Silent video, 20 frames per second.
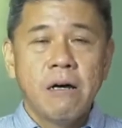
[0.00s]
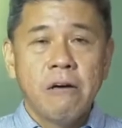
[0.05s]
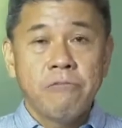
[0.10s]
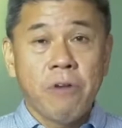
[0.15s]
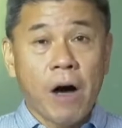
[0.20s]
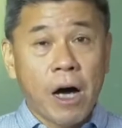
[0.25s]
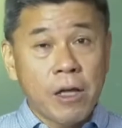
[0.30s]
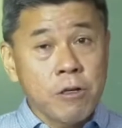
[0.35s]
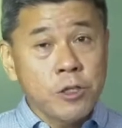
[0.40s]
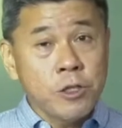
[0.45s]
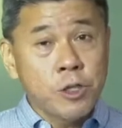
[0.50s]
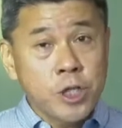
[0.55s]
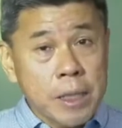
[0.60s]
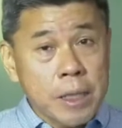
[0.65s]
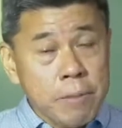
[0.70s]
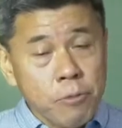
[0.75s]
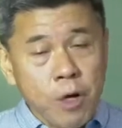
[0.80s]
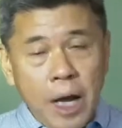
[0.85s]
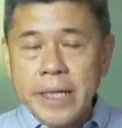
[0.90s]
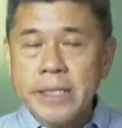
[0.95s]
Father
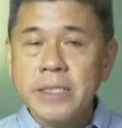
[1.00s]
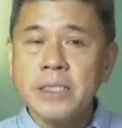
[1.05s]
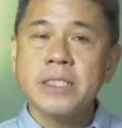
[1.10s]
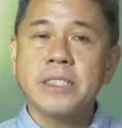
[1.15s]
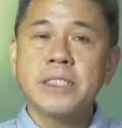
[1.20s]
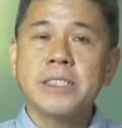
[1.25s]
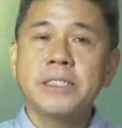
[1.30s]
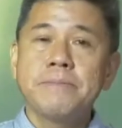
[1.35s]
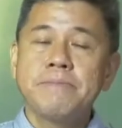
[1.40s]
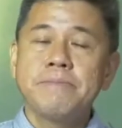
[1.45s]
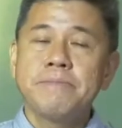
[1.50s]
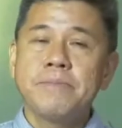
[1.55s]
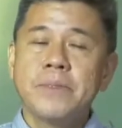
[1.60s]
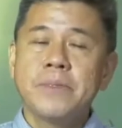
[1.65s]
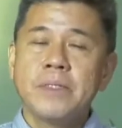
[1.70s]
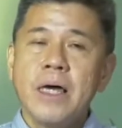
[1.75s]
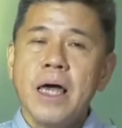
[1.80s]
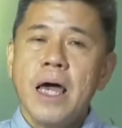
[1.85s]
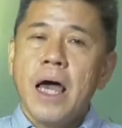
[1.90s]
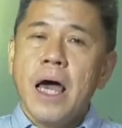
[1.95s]
Jim writes,
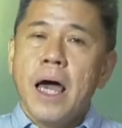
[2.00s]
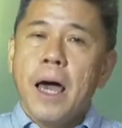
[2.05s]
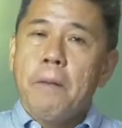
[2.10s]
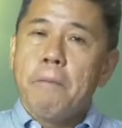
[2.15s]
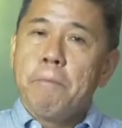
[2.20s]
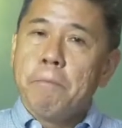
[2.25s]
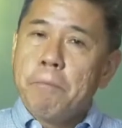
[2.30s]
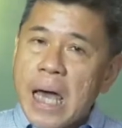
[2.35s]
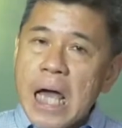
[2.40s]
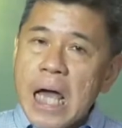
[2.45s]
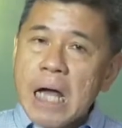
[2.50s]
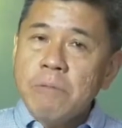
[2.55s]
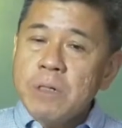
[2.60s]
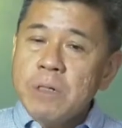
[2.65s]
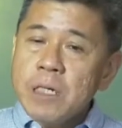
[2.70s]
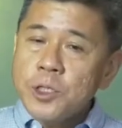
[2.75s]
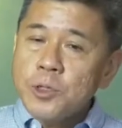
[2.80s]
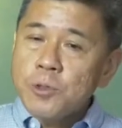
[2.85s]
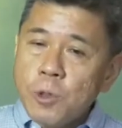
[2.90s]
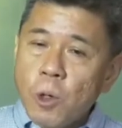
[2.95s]

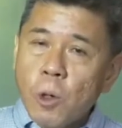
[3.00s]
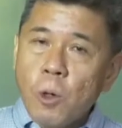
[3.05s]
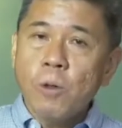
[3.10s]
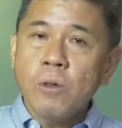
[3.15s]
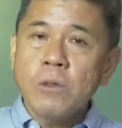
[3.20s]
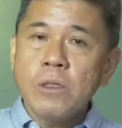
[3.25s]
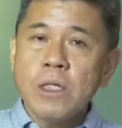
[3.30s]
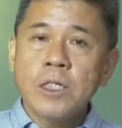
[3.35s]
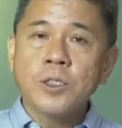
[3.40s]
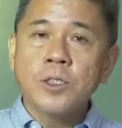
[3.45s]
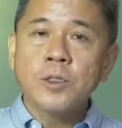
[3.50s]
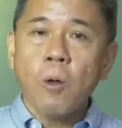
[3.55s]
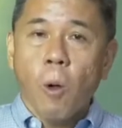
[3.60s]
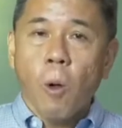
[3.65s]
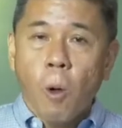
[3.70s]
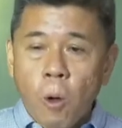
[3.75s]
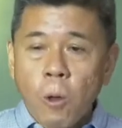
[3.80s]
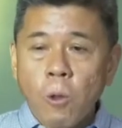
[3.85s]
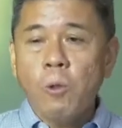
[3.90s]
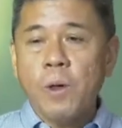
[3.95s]
"Mary's role is
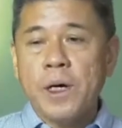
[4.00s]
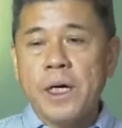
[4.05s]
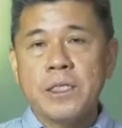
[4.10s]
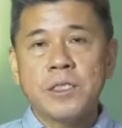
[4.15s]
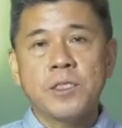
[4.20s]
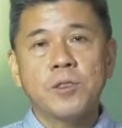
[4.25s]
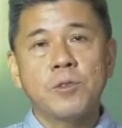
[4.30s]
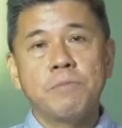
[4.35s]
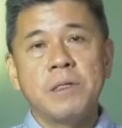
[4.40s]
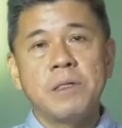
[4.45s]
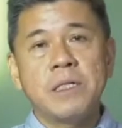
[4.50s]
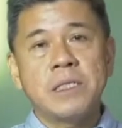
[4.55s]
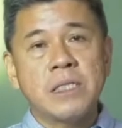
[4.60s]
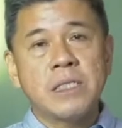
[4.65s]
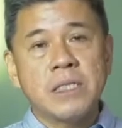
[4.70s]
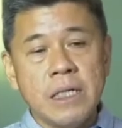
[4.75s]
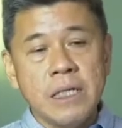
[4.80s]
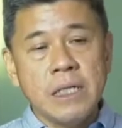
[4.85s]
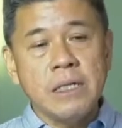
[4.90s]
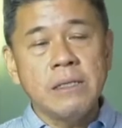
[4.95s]
always to be
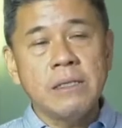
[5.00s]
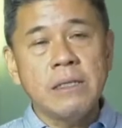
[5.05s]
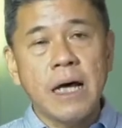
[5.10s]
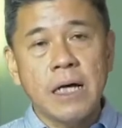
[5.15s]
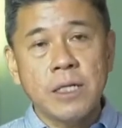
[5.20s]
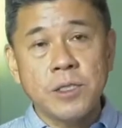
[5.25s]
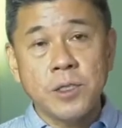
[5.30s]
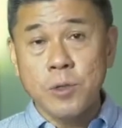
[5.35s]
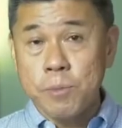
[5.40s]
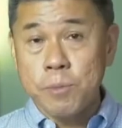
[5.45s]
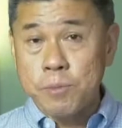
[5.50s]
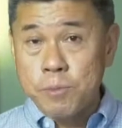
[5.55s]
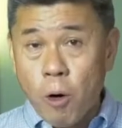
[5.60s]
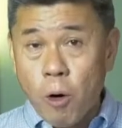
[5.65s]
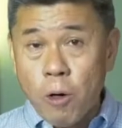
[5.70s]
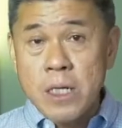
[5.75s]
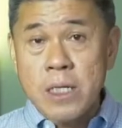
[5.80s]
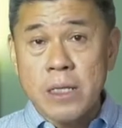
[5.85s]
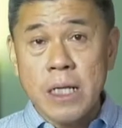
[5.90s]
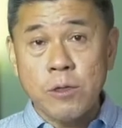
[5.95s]
seen as
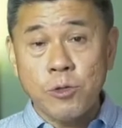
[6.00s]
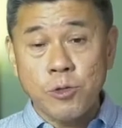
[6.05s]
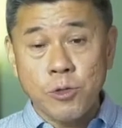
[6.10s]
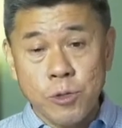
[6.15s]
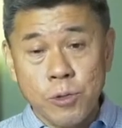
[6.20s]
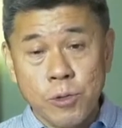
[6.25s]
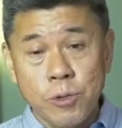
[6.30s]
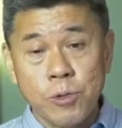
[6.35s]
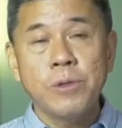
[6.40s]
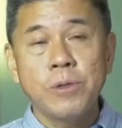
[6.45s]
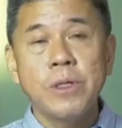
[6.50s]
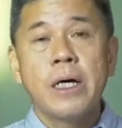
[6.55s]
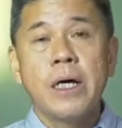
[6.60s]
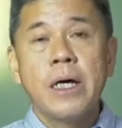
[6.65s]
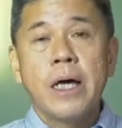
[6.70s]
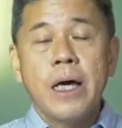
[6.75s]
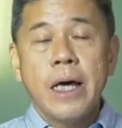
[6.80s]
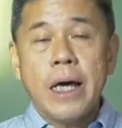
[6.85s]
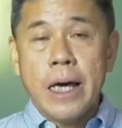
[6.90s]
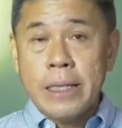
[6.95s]
subordinate to
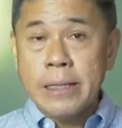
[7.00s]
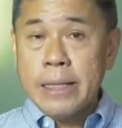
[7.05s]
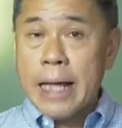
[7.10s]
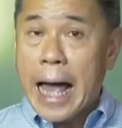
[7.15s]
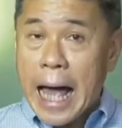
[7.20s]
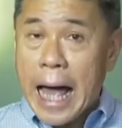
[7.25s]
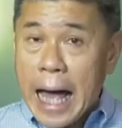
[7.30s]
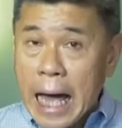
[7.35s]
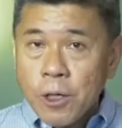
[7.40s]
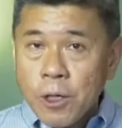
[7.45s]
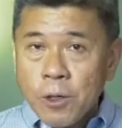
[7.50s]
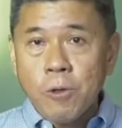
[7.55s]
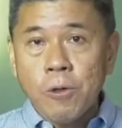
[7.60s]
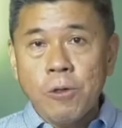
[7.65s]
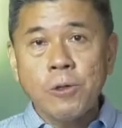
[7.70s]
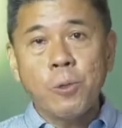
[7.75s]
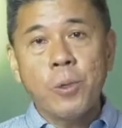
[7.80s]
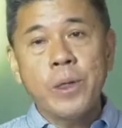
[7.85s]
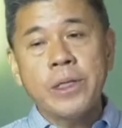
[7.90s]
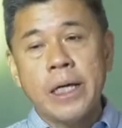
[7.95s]
and
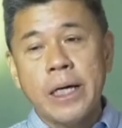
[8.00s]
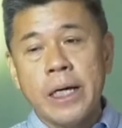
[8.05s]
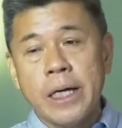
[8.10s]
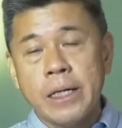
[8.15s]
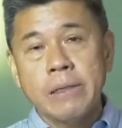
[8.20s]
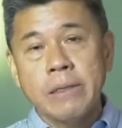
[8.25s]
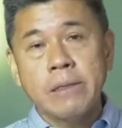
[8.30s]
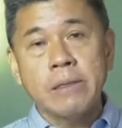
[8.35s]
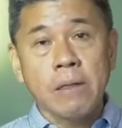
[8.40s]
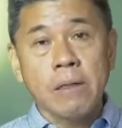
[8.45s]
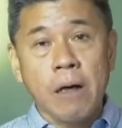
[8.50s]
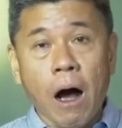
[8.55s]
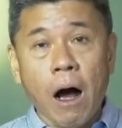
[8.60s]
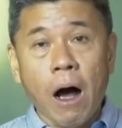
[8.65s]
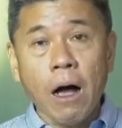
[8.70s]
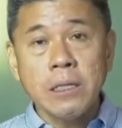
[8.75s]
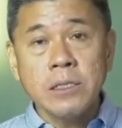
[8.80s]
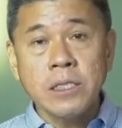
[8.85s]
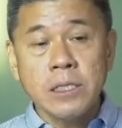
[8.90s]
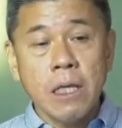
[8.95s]
anchored within
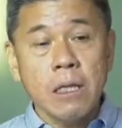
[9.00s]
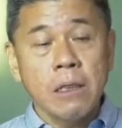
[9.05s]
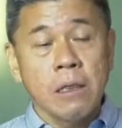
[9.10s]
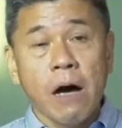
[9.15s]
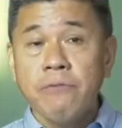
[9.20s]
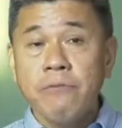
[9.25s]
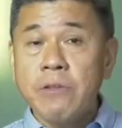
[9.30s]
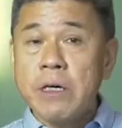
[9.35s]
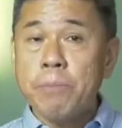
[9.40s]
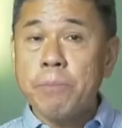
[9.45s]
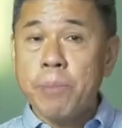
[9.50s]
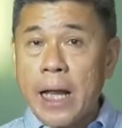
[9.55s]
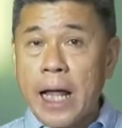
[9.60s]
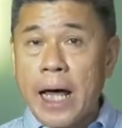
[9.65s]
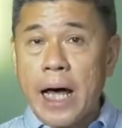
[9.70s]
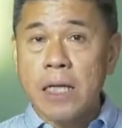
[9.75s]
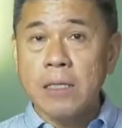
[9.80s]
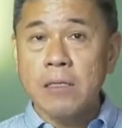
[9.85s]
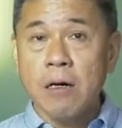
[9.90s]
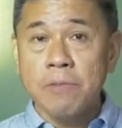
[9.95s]
God's loving
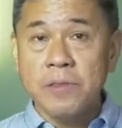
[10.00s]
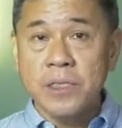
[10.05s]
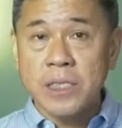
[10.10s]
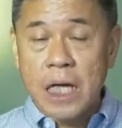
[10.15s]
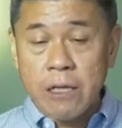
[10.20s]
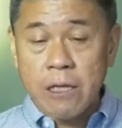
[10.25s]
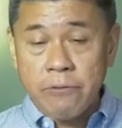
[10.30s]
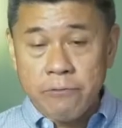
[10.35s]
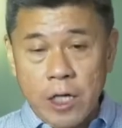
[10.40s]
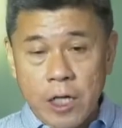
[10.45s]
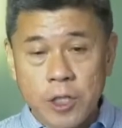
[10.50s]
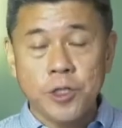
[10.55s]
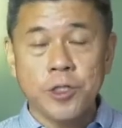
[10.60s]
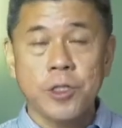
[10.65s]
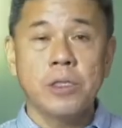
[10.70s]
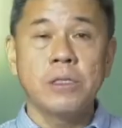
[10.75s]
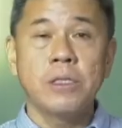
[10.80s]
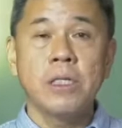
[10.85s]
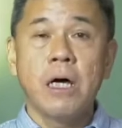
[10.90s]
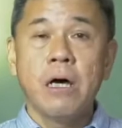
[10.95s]
plan of
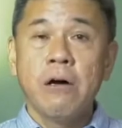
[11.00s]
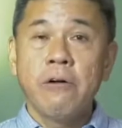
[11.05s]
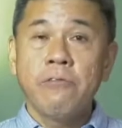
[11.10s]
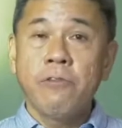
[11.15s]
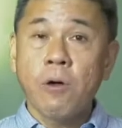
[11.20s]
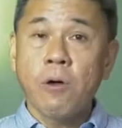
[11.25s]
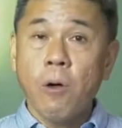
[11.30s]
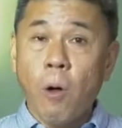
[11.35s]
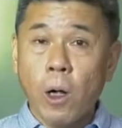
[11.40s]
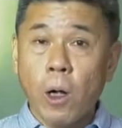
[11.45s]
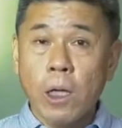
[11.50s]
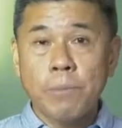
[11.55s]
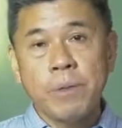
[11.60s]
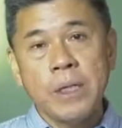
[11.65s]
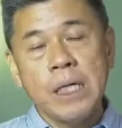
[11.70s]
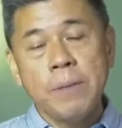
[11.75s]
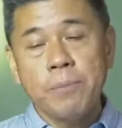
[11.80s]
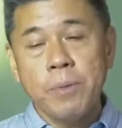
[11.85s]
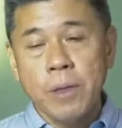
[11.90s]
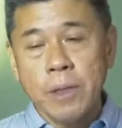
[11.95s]
salvation for all
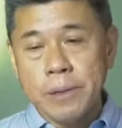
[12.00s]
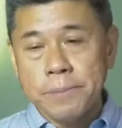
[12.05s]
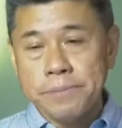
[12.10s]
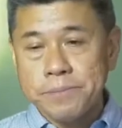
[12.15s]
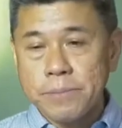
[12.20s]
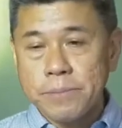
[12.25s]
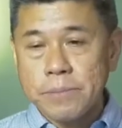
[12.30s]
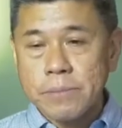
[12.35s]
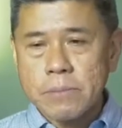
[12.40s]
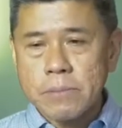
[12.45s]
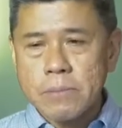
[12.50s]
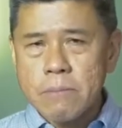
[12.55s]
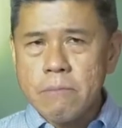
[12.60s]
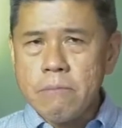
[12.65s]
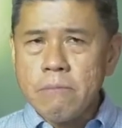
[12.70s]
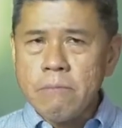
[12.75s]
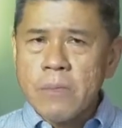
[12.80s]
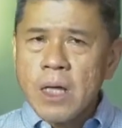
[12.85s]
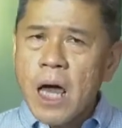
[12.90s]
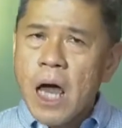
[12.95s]
people.
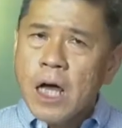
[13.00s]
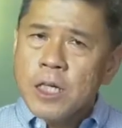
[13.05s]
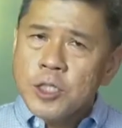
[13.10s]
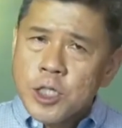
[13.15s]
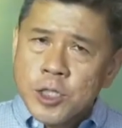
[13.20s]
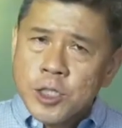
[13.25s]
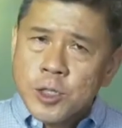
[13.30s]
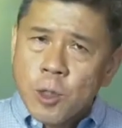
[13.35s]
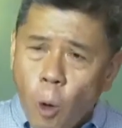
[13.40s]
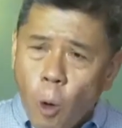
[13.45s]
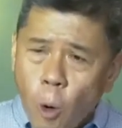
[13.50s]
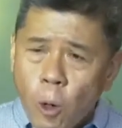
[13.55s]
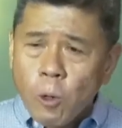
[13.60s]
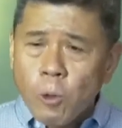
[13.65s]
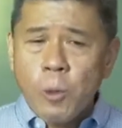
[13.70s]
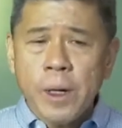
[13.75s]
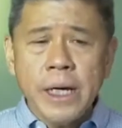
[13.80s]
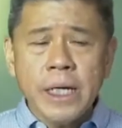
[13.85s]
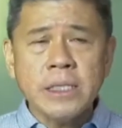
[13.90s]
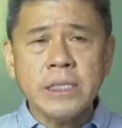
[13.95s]
She's
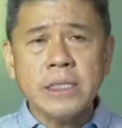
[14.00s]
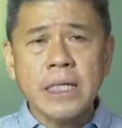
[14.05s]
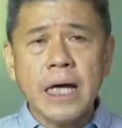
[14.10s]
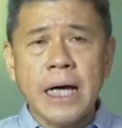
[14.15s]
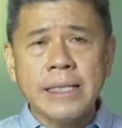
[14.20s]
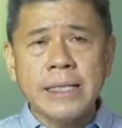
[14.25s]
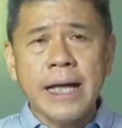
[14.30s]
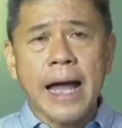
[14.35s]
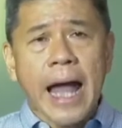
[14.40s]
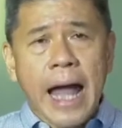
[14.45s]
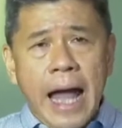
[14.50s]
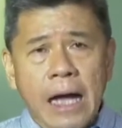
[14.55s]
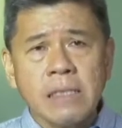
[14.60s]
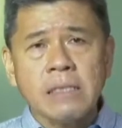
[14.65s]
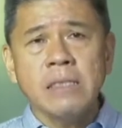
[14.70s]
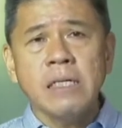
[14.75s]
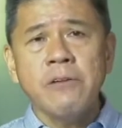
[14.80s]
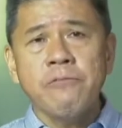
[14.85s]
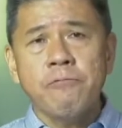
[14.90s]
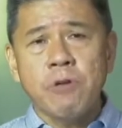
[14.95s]
always an
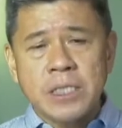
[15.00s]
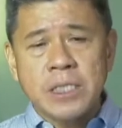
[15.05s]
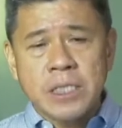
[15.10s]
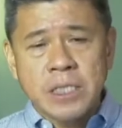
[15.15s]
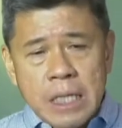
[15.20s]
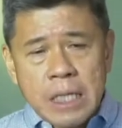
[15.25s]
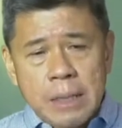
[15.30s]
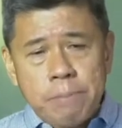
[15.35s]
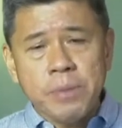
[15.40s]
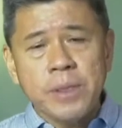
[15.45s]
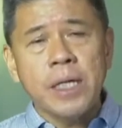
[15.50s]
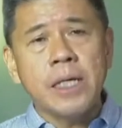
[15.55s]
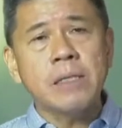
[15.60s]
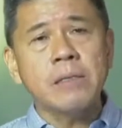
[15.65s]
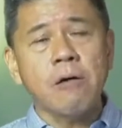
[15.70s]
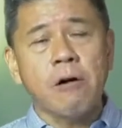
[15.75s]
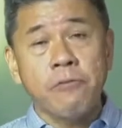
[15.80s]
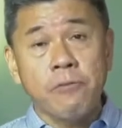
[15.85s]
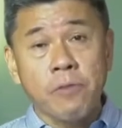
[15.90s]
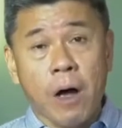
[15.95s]
active
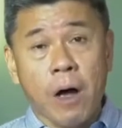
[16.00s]
recipient of